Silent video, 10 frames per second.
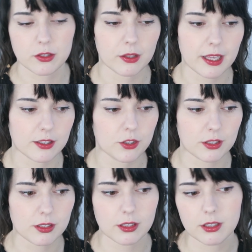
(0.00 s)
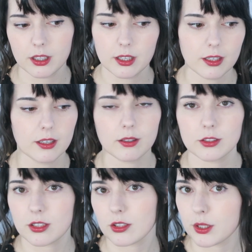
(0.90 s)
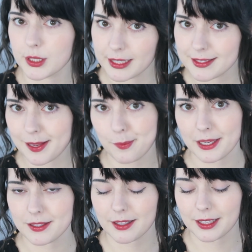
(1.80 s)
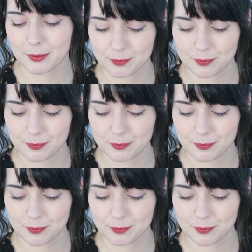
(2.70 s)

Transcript: so that's just goes without saying basically.